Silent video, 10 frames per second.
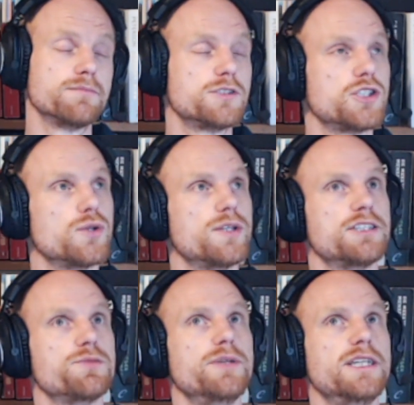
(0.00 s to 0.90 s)
So
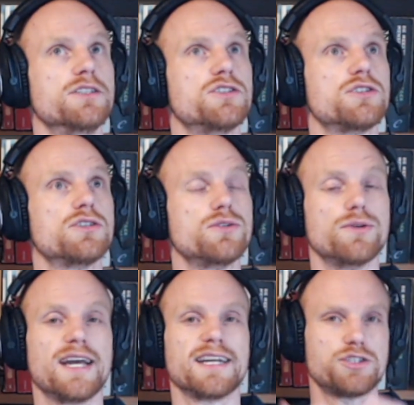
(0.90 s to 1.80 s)
this means
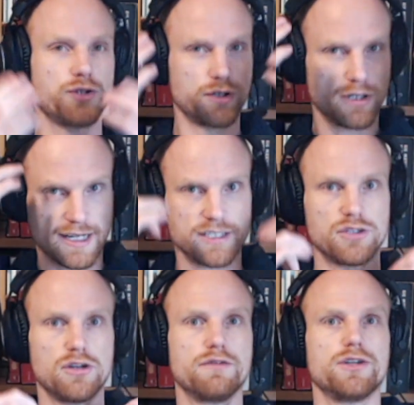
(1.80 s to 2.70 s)
to externalize
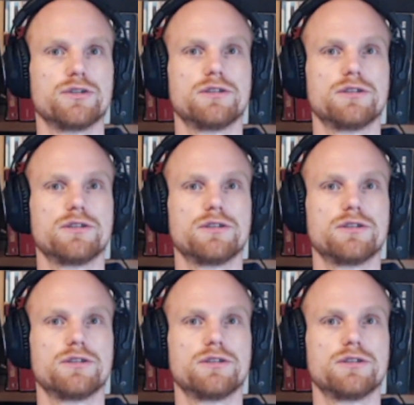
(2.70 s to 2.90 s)
all of your